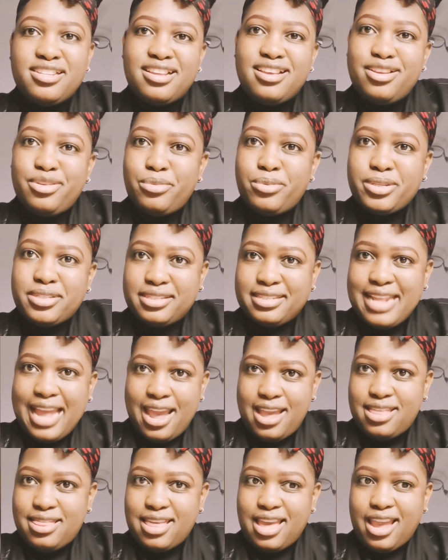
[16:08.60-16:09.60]
will
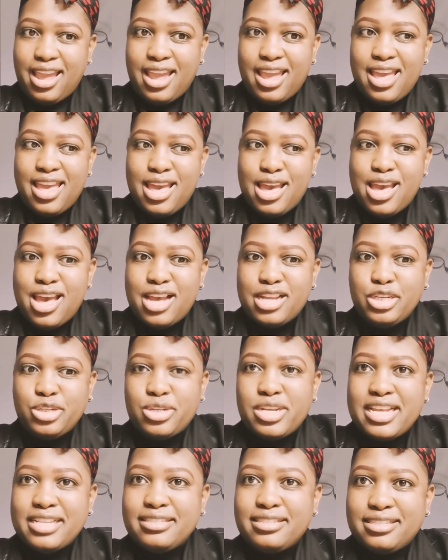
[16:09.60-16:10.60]
stay there, and
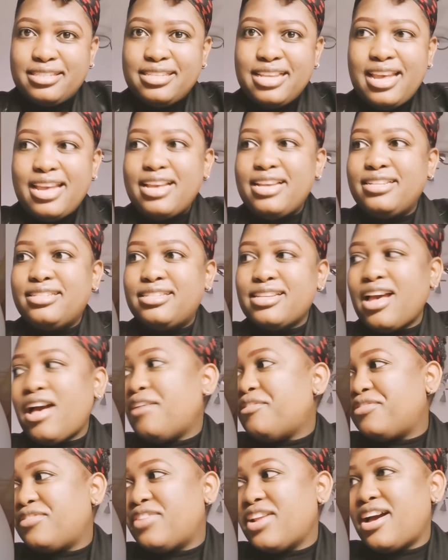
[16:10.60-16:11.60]
you can see it
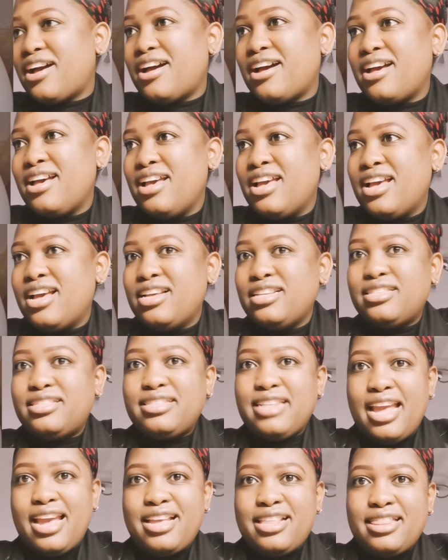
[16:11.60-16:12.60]
after
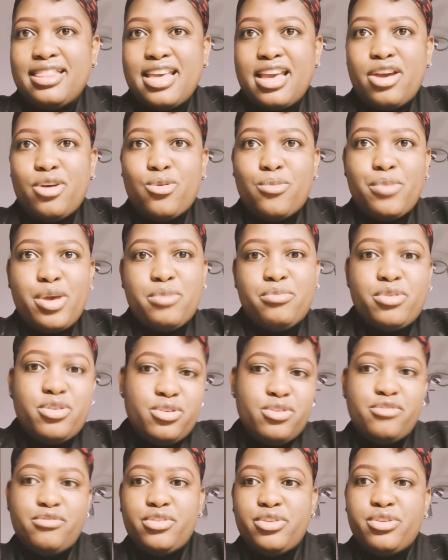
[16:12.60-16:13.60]
staying there, or maybe
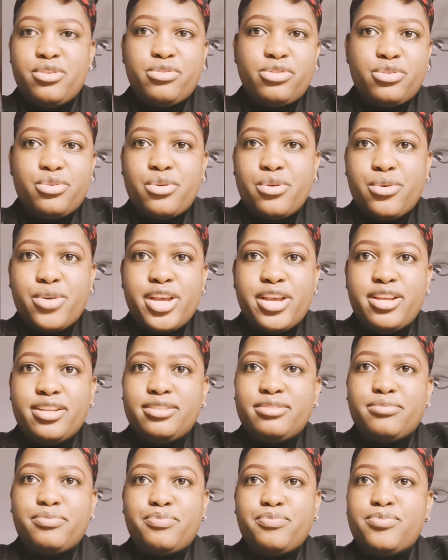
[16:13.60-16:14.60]
you even throw
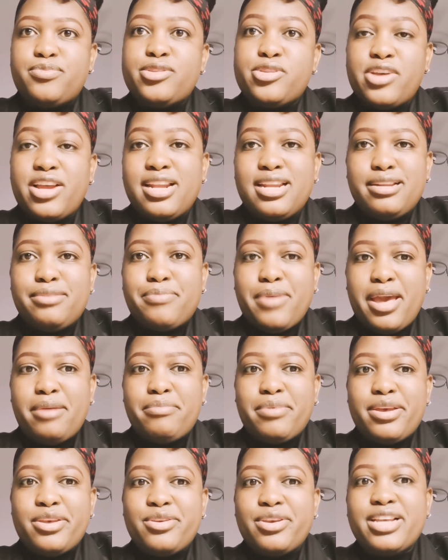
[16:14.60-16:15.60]
away toilet
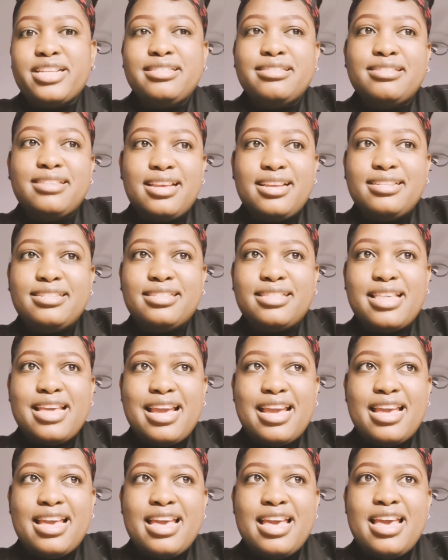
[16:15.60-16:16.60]
paper, you can see it
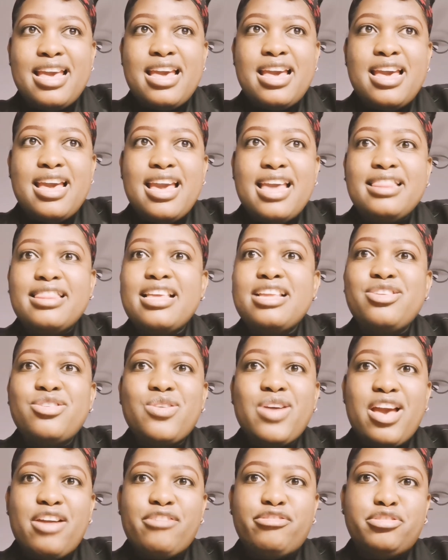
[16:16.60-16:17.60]
there, and then
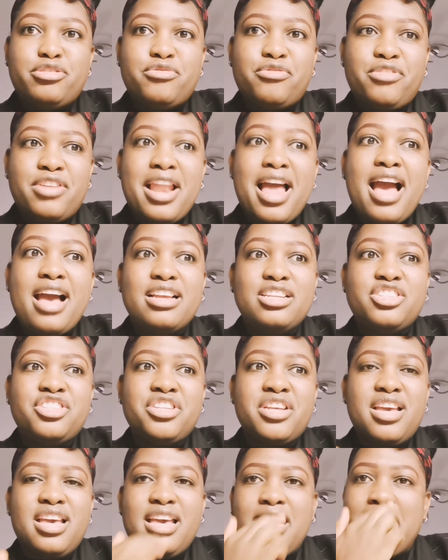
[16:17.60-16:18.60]
you have to flush.
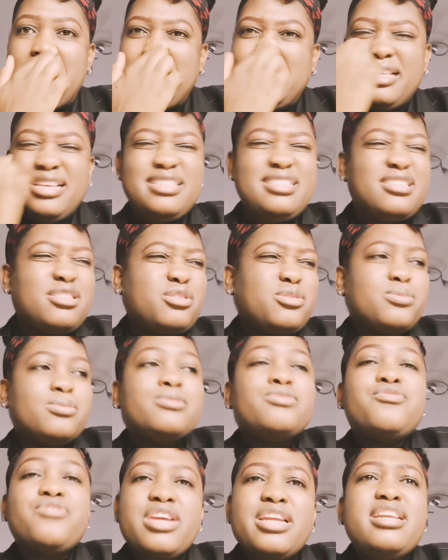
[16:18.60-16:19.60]
And then this
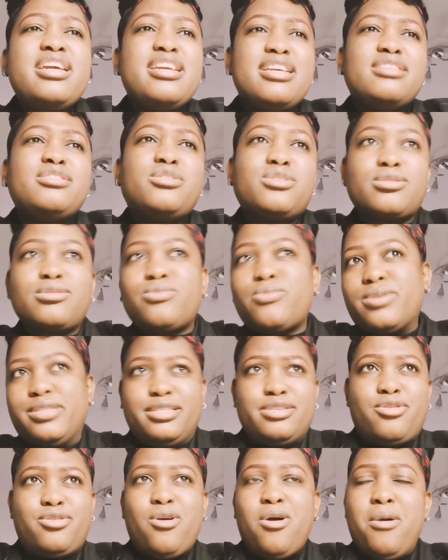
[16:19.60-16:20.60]
really
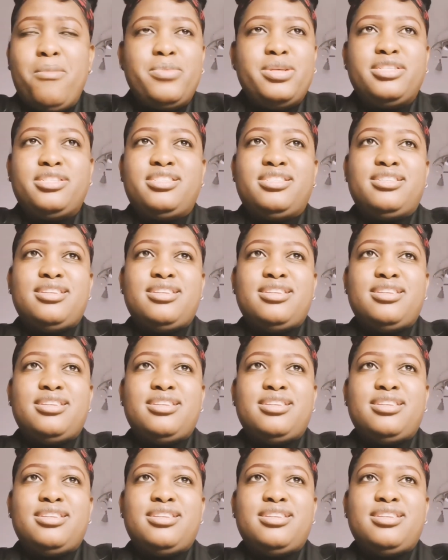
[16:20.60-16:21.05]
was a common